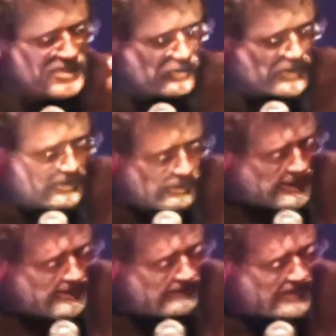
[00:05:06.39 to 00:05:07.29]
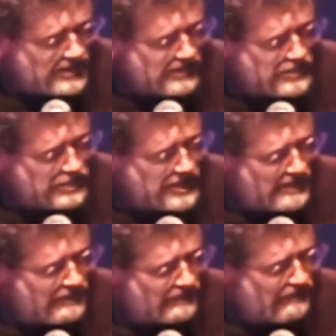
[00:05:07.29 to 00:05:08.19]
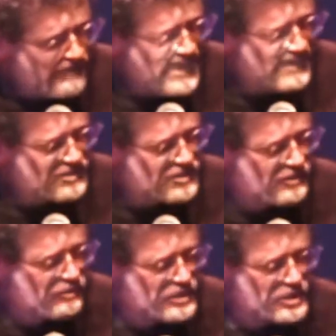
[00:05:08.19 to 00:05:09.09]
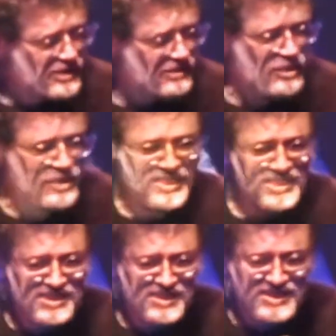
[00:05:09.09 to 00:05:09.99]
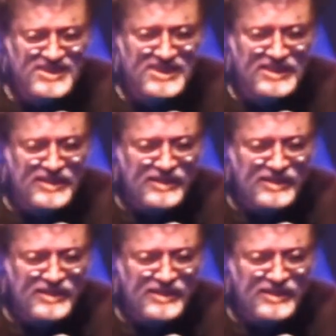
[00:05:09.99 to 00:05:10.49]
So what do you have here? You have a factor which increases